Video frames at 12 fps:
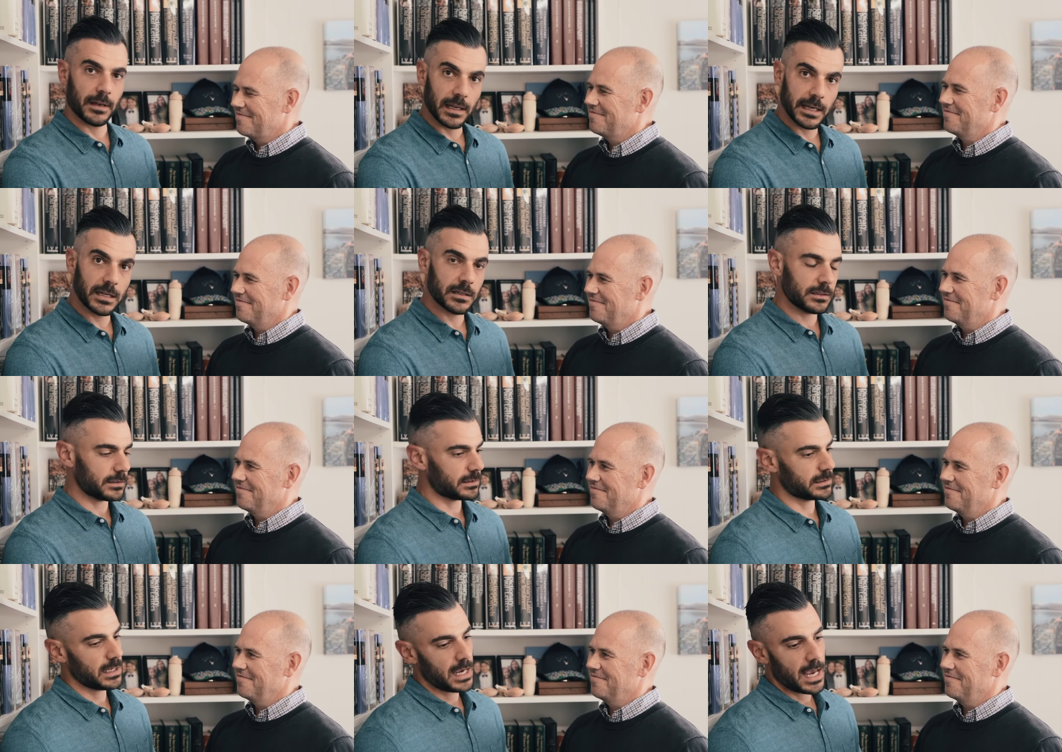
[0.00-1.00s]

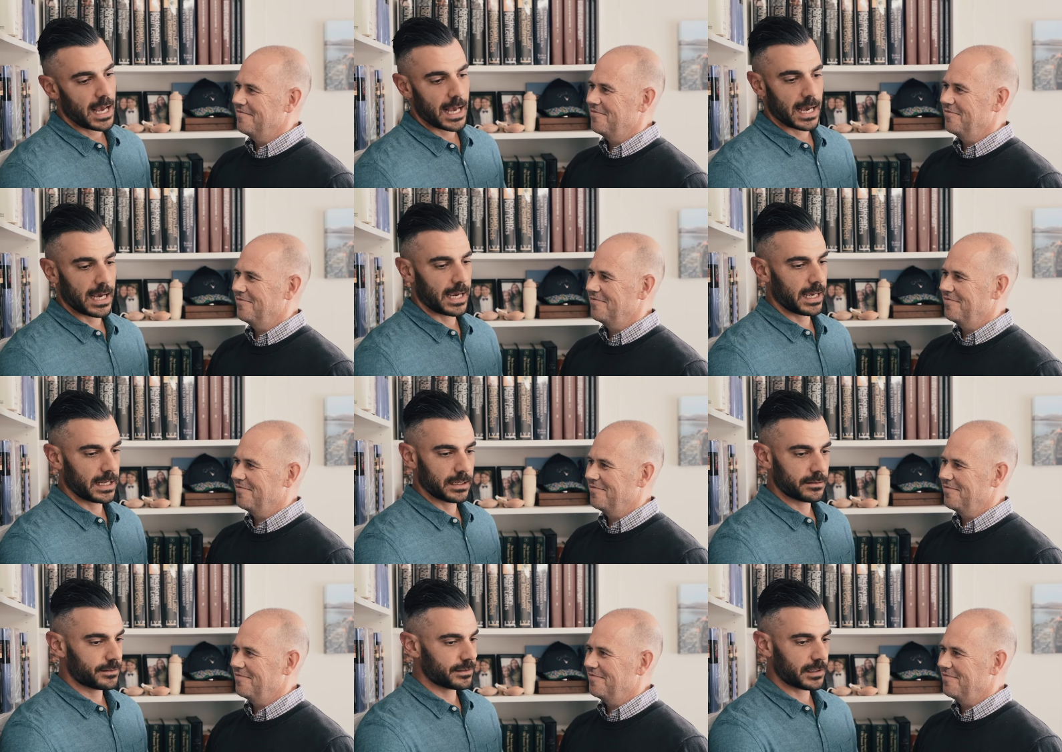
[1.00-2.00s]
Speaker 1: leaders,
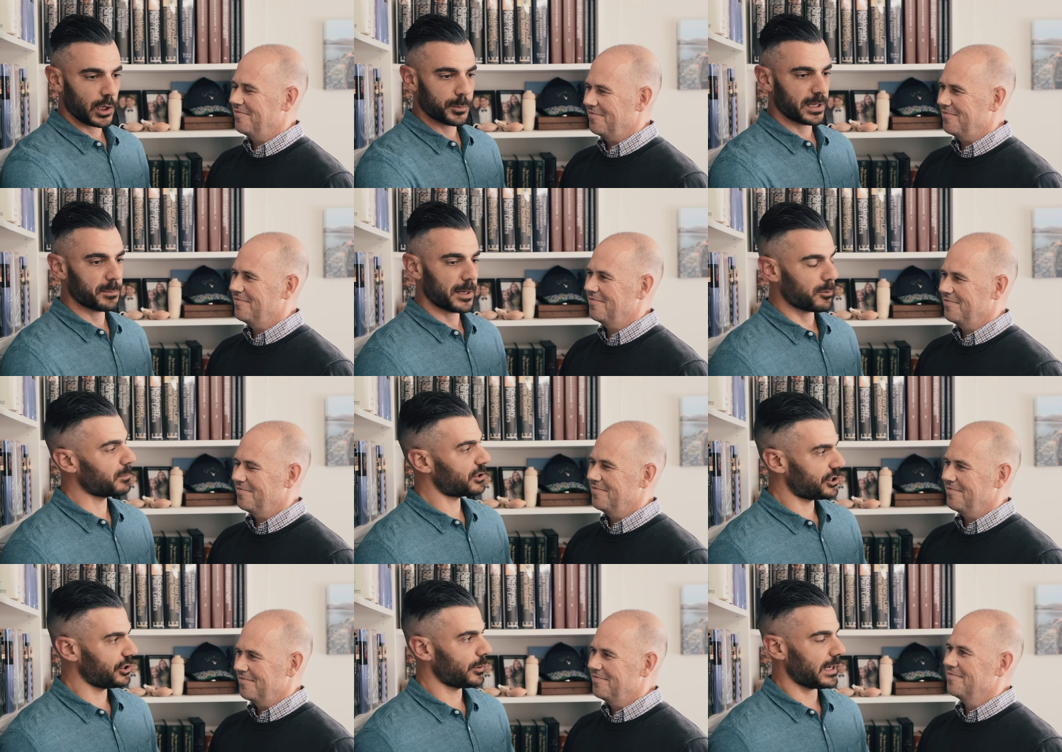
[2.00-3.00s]
and just helping people
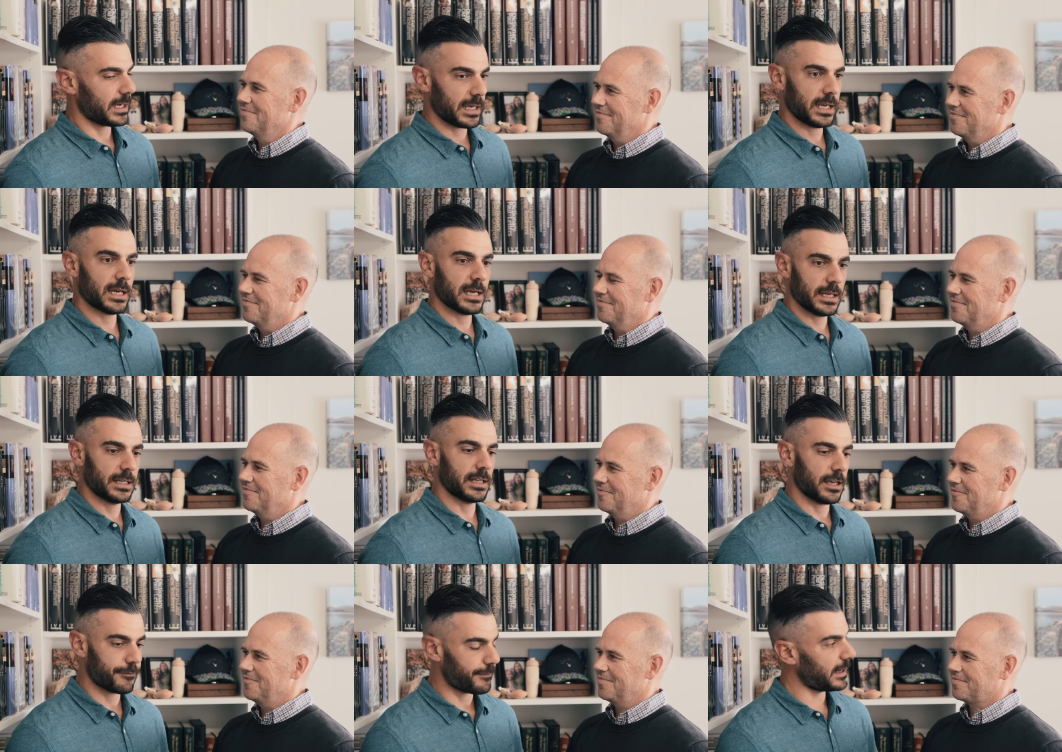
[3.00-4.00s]
mature in
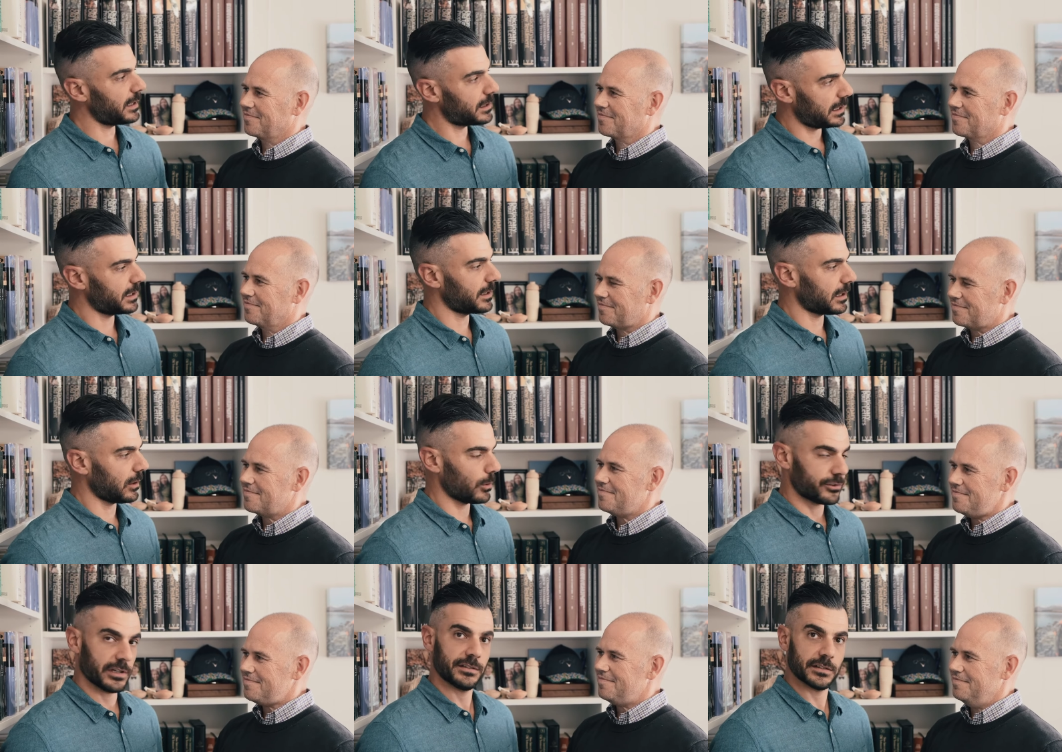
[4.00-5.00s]
their faith and in the
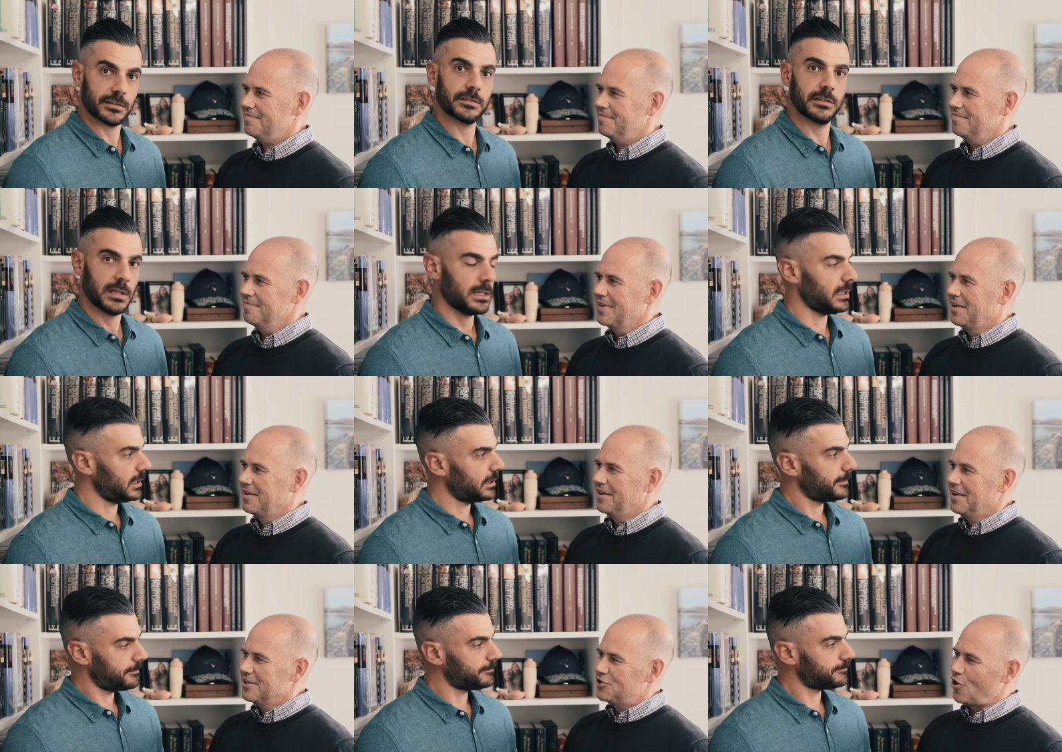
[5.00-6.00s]
Lord Jesus.
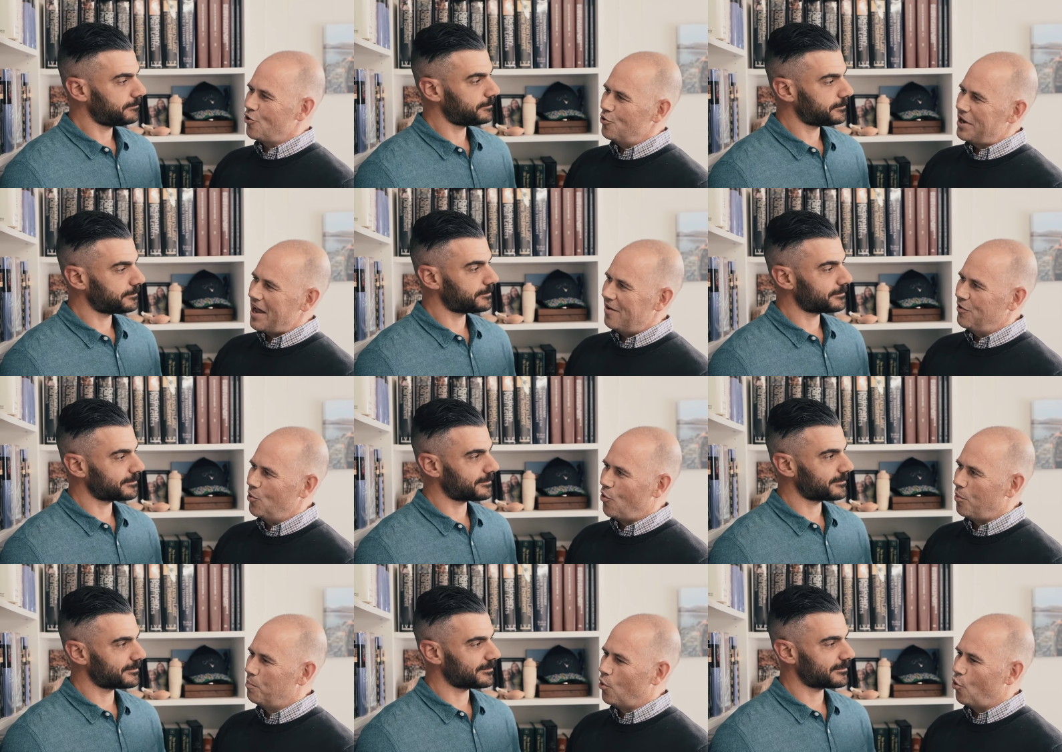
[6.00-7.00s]
Speaker 2: So good to have you
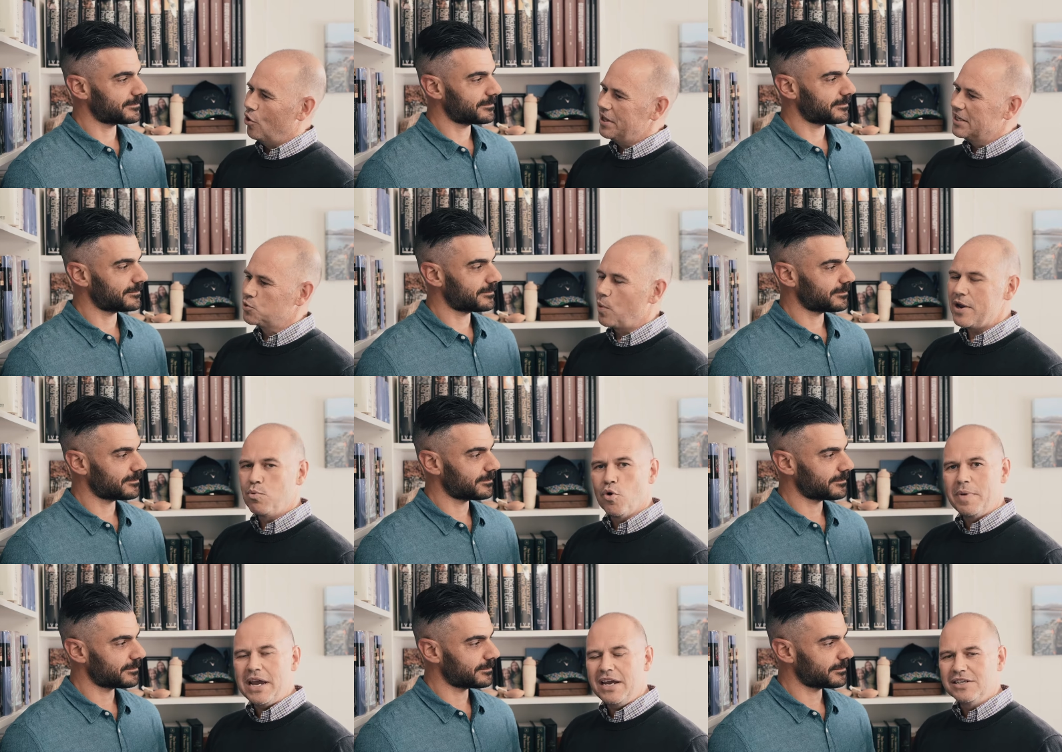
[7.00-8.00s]
on board. This week we'll
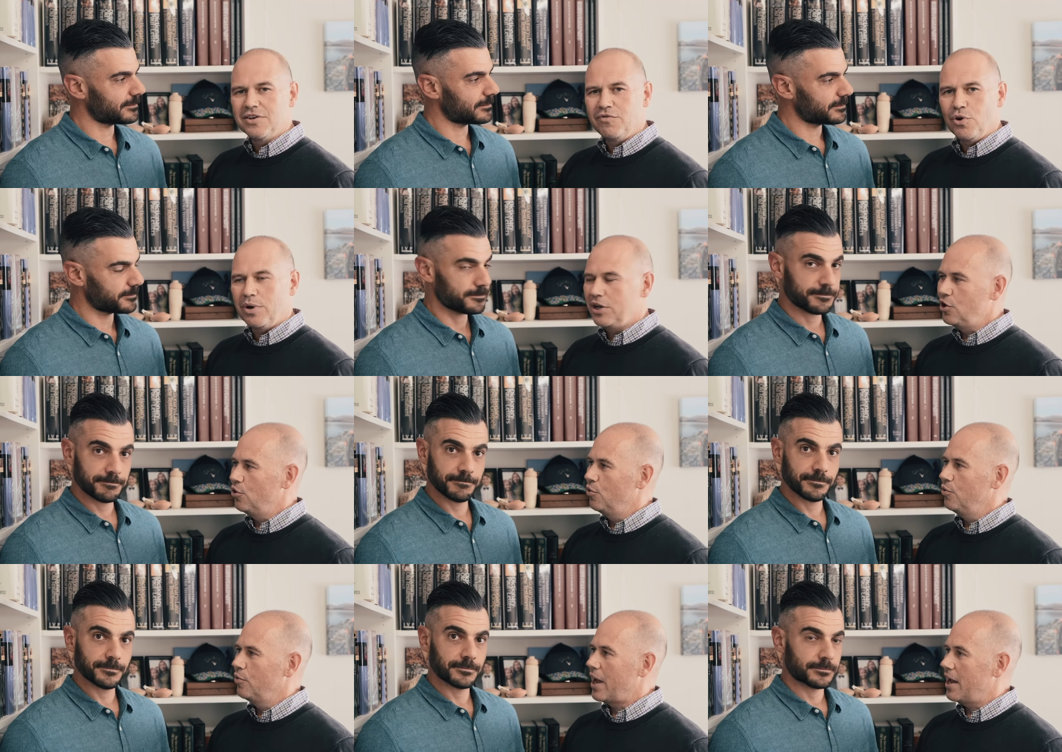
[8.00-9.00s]
be interviewing
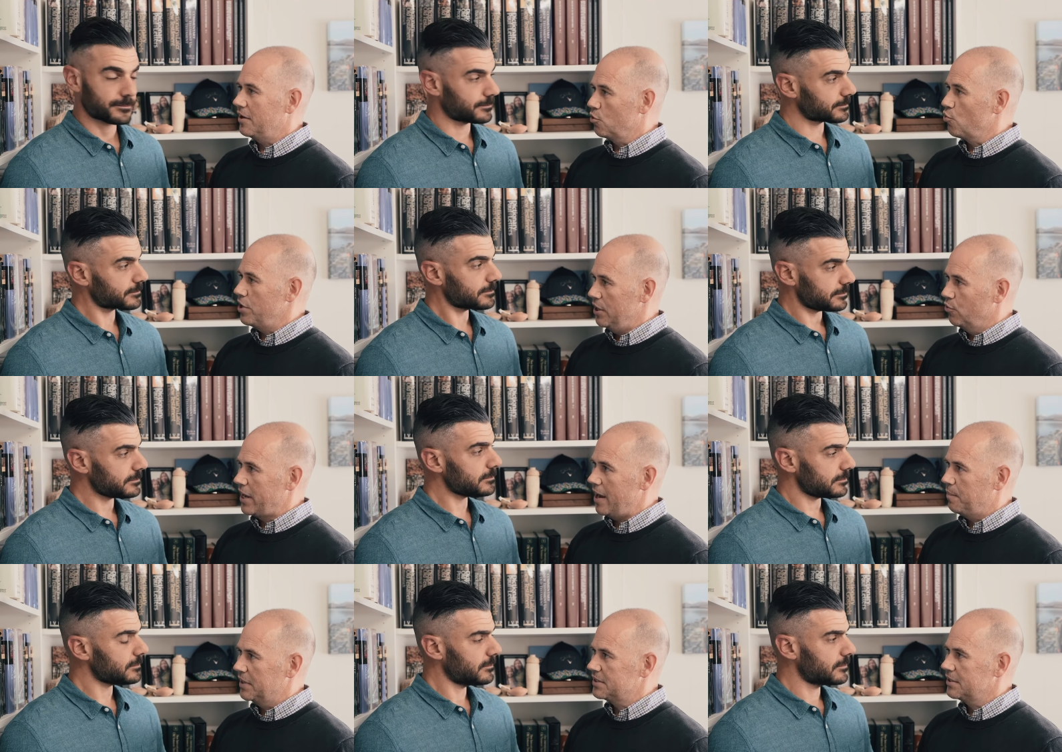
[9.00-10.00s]
you at the Rooty Hill
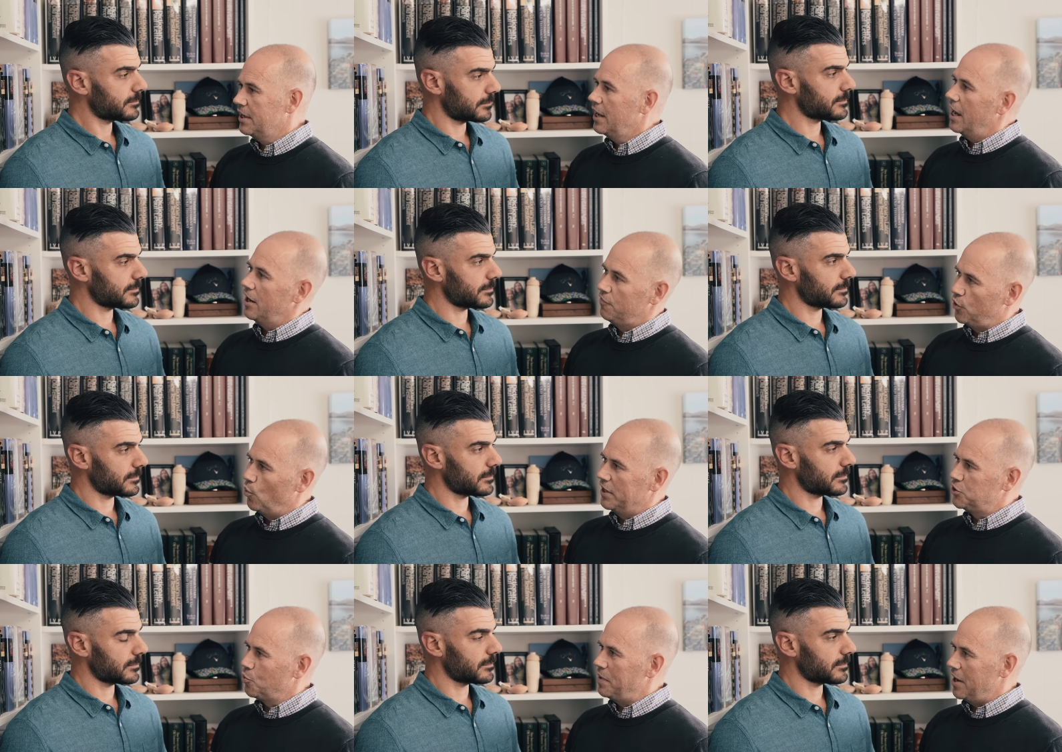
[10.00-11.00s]
campus. In a few
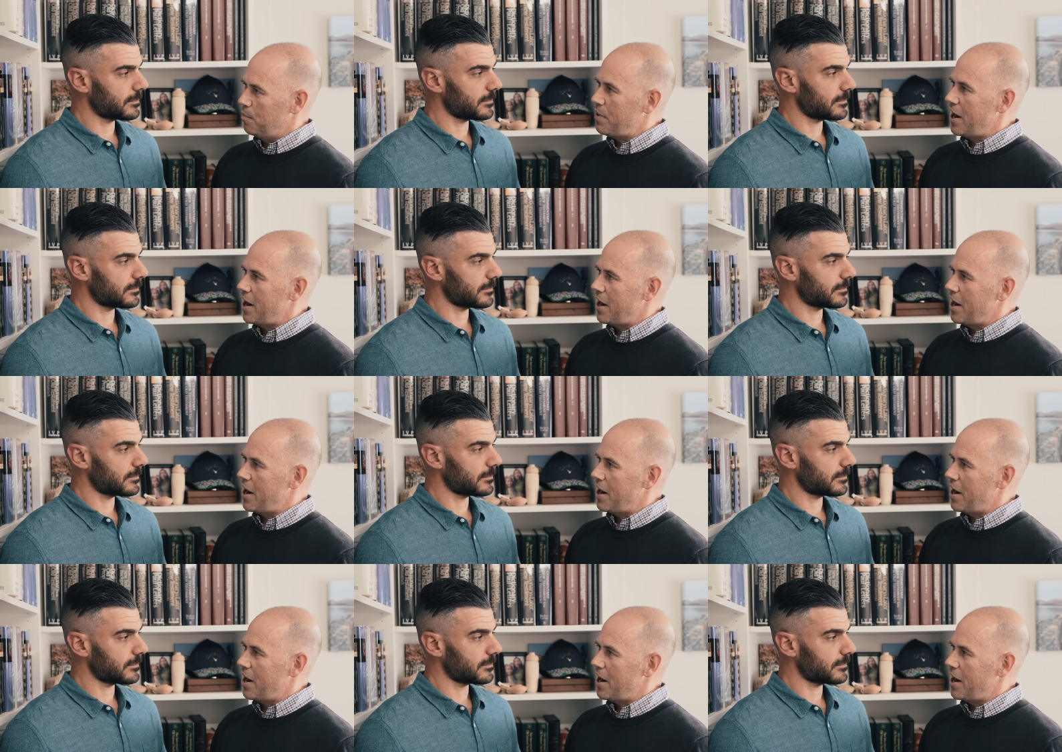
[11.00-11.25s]
weeks you'll be at